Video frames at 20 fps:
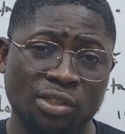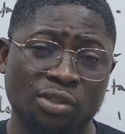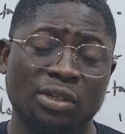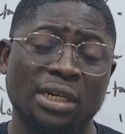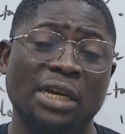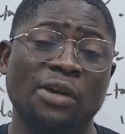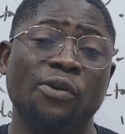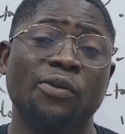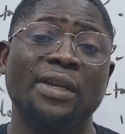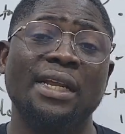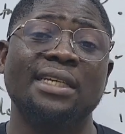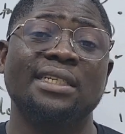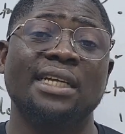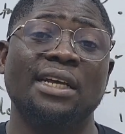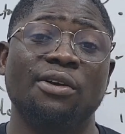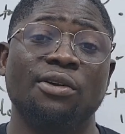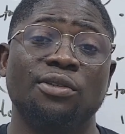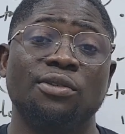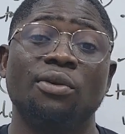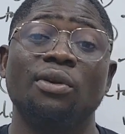that others
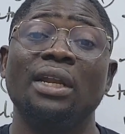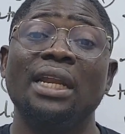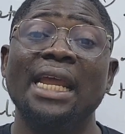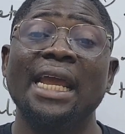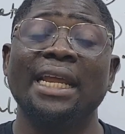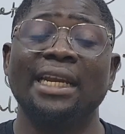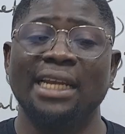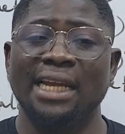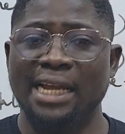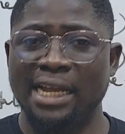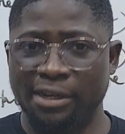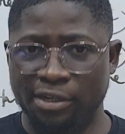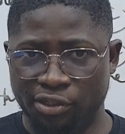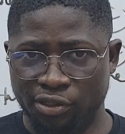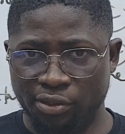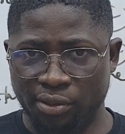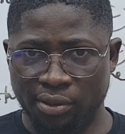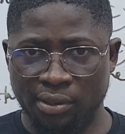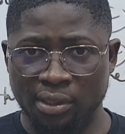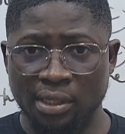can also learn and
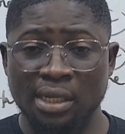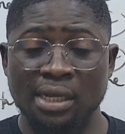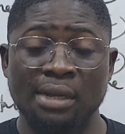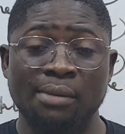join.